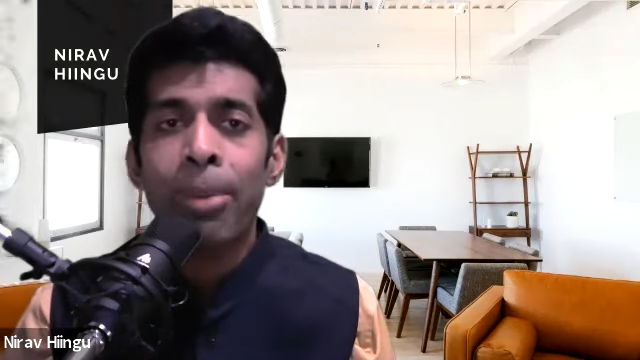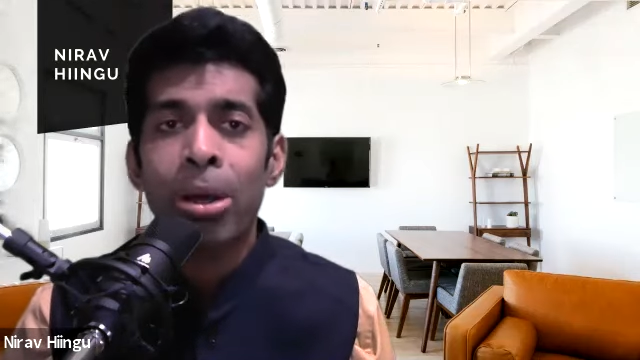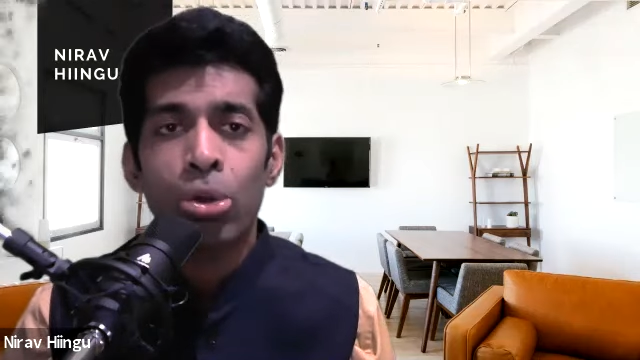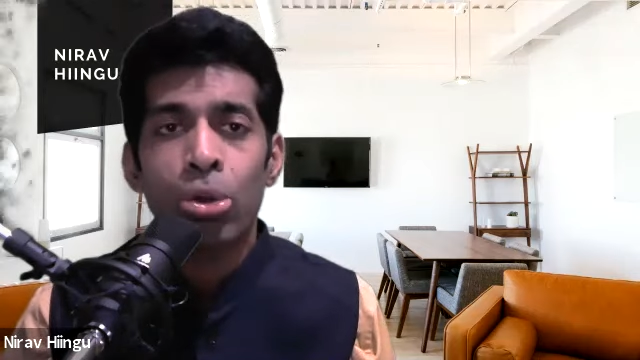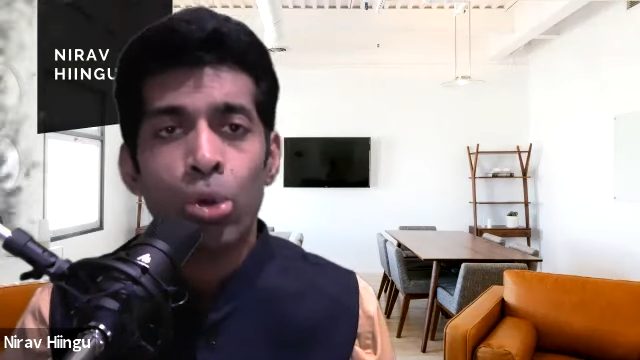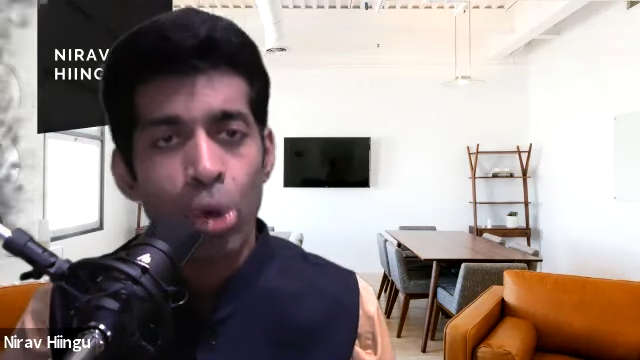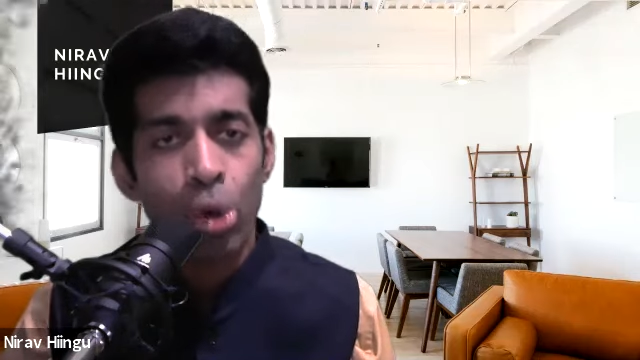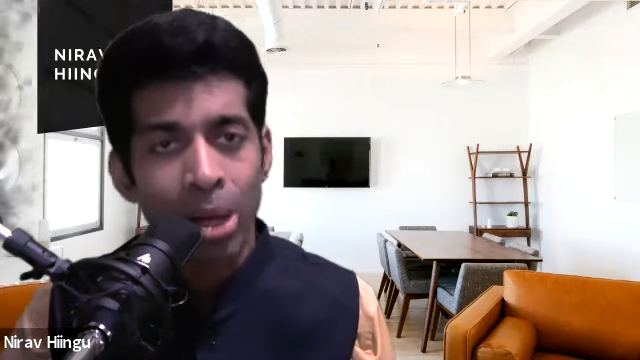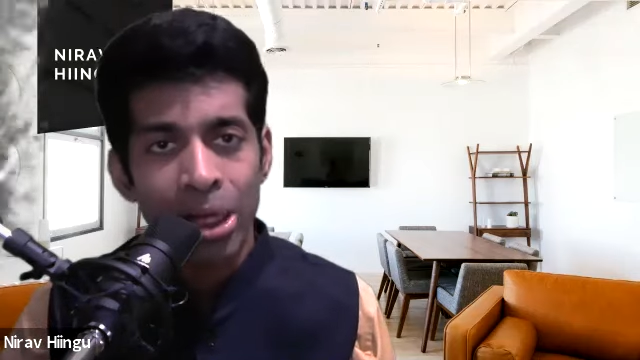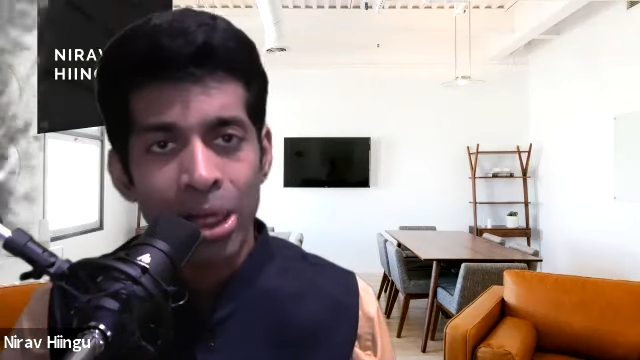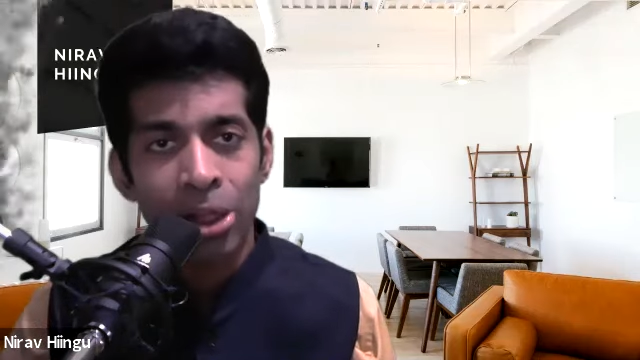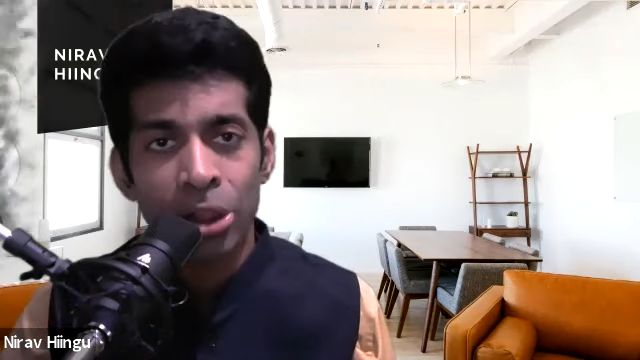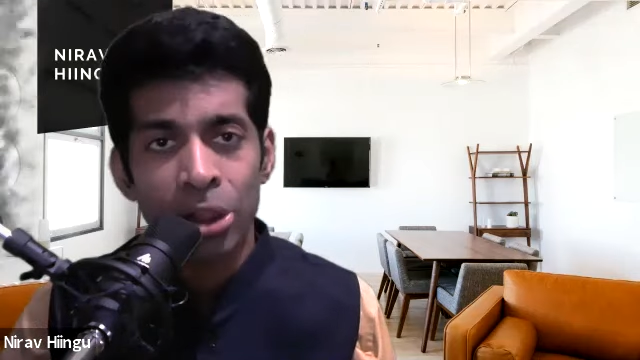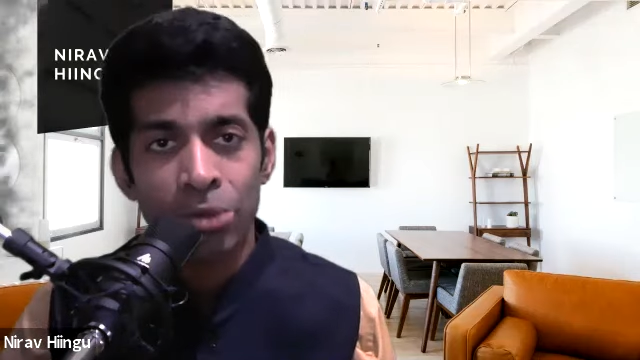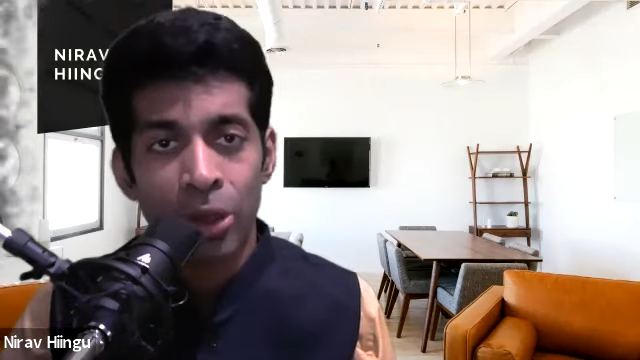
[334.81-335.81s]
logo
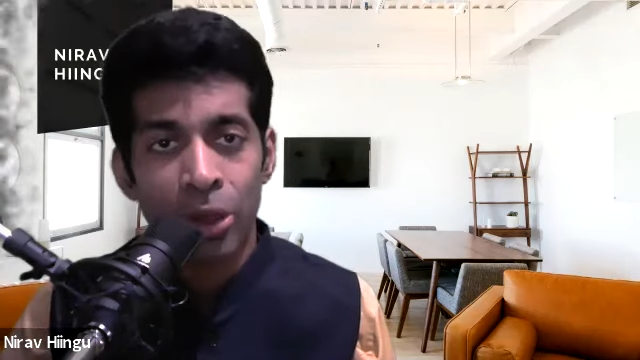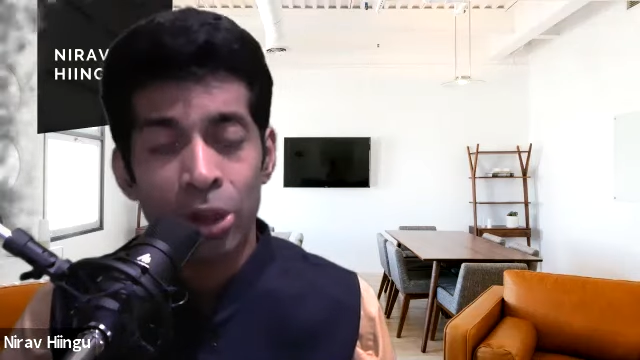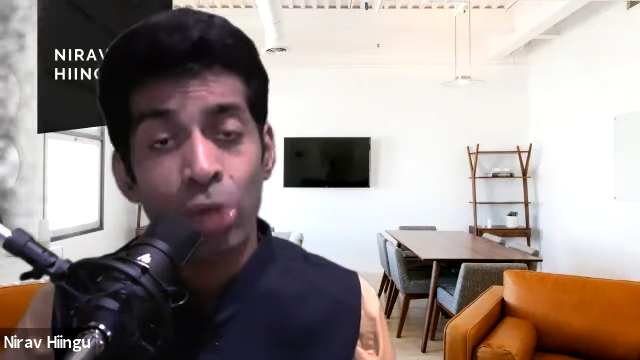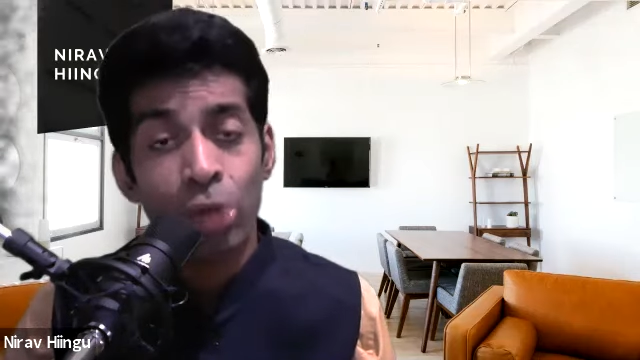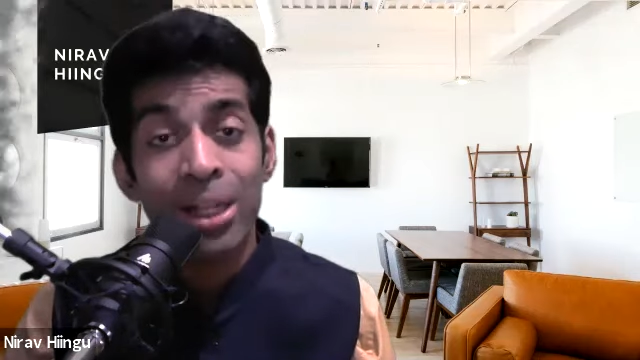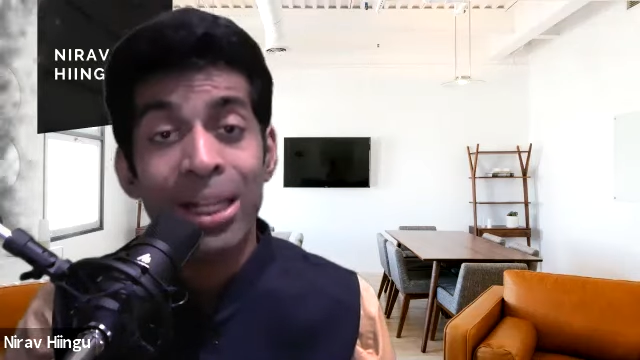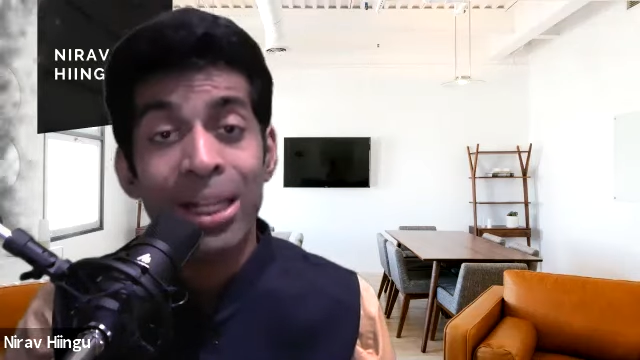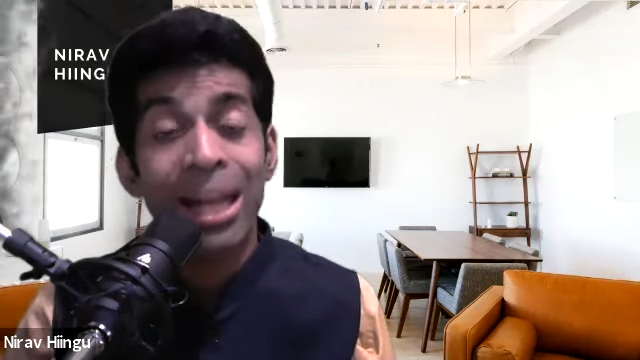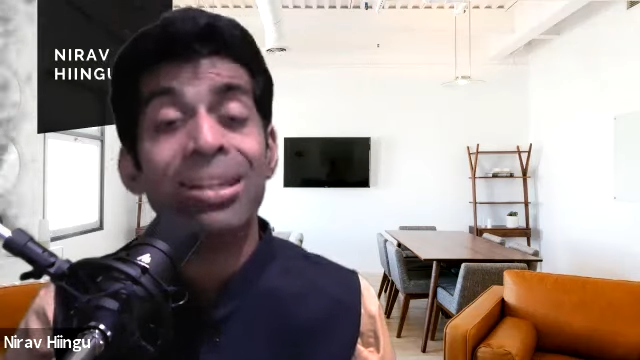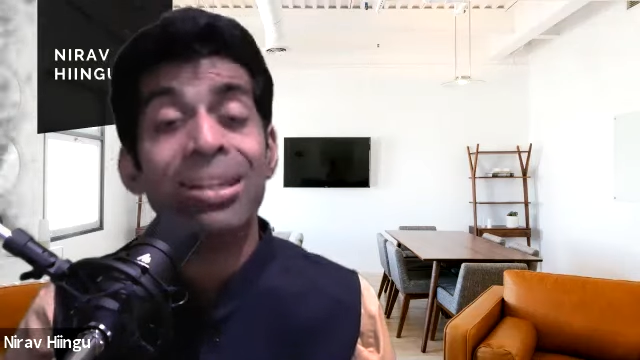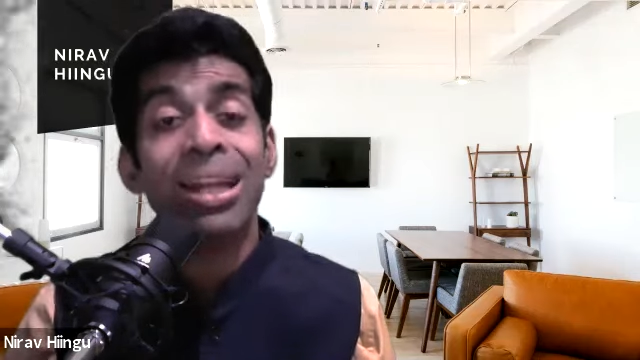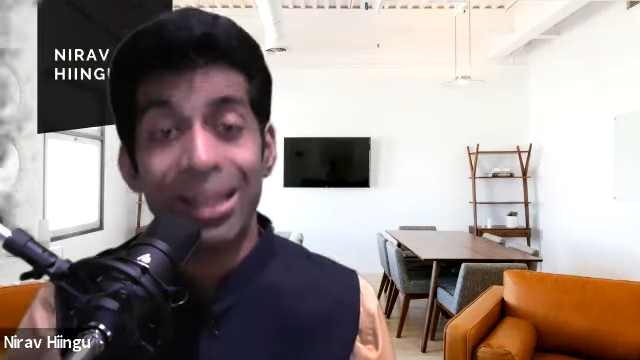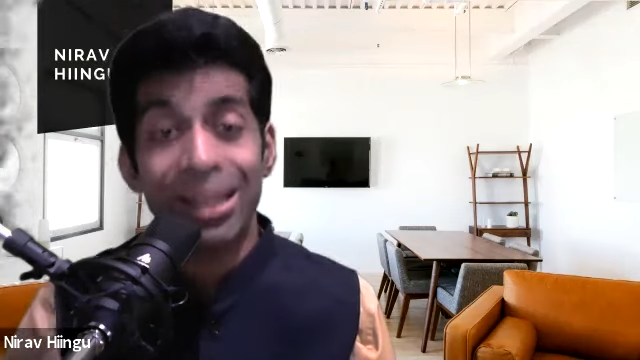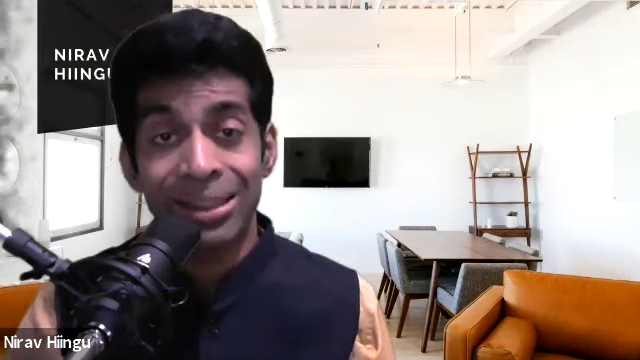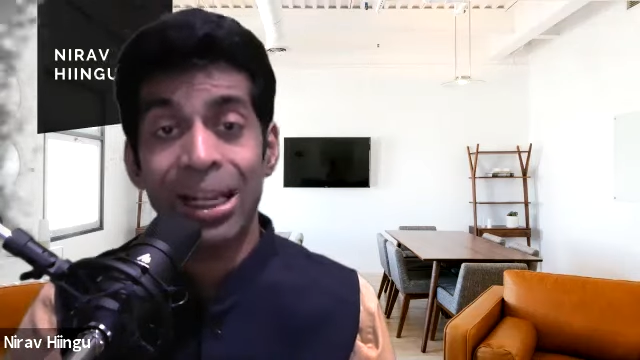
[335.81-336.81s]
analysis workshop, you will get the
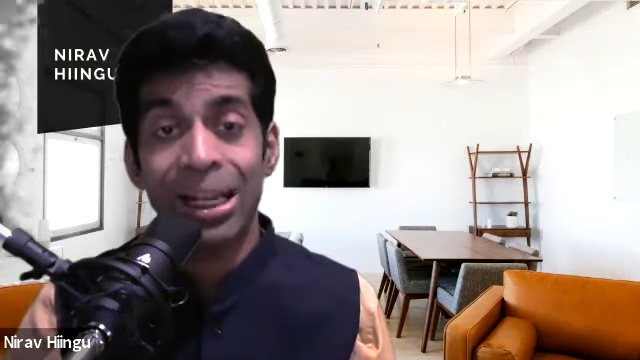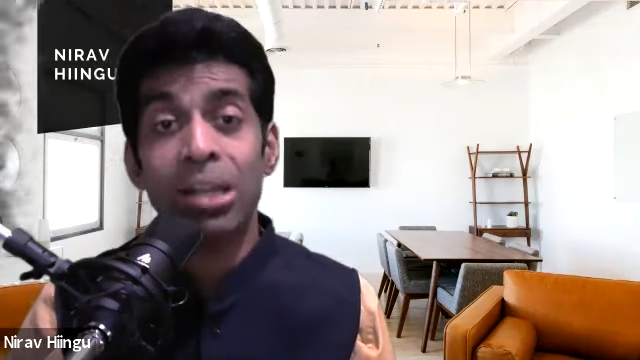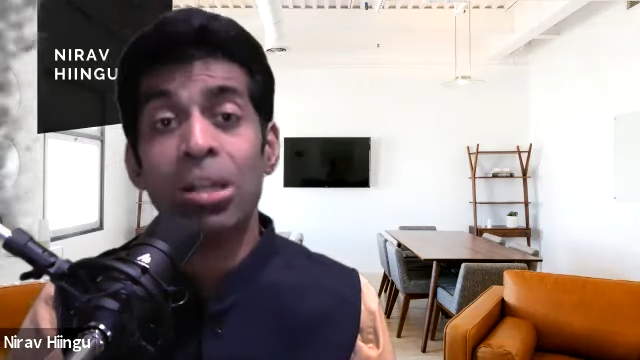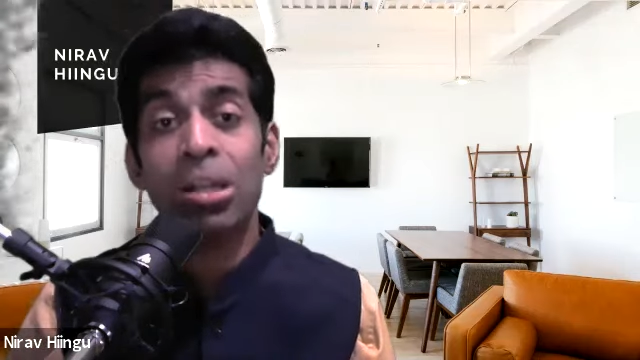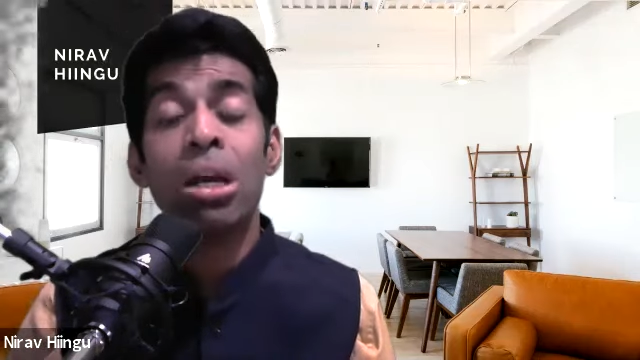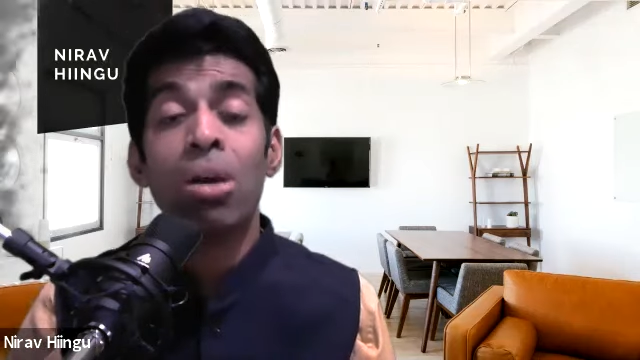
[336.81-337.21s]
insight